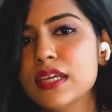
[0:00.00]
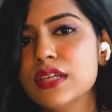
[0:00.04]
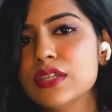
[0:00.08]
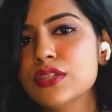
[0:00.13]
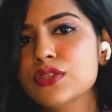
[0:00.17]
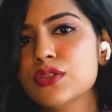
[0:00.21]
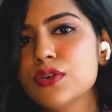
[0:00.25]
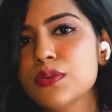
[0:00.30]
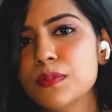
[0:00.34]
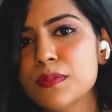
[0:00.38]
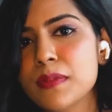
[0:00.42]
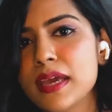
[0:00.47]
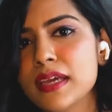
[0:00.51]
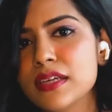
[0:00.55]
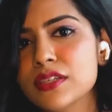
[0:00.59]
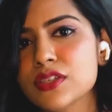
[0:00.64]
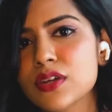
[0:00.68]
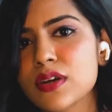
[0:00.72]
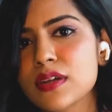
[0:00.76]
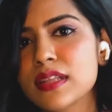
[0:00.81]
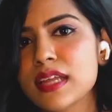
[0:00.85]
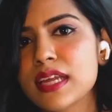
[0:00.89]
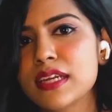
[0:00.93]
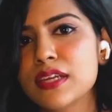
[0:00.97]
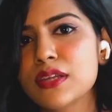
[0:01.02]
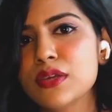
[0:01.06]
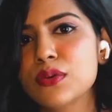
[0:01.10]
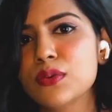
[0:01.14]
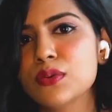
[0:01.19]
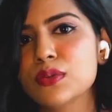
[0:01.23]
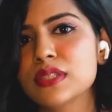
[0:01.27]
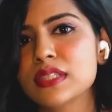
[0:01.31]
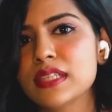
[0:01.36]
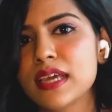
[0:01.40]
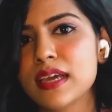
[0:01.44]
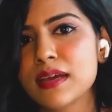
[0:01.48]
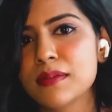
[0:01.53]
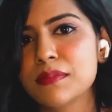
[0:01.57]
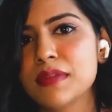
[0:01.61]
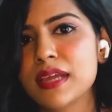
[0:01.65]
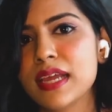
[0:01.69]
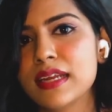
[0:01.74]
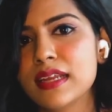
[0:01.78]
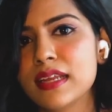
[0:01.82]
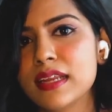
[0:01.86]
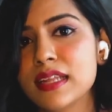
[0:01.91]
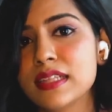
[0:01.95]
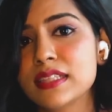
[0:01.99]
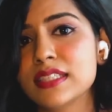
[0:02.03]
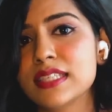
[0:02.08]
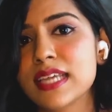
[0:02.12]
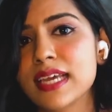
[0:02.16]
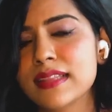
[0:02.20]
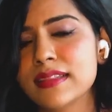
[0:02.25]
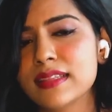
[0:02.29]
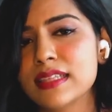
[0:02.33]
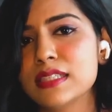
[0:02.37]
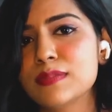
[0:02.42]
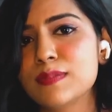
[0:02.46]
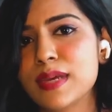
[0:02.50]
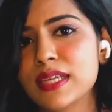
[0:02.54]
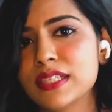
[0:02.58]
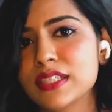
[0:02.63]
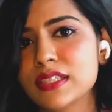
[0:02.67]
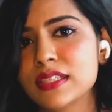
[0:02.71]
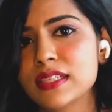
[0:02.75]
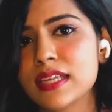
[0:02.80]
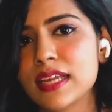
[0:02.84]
So make sure that you stay updated and check these pages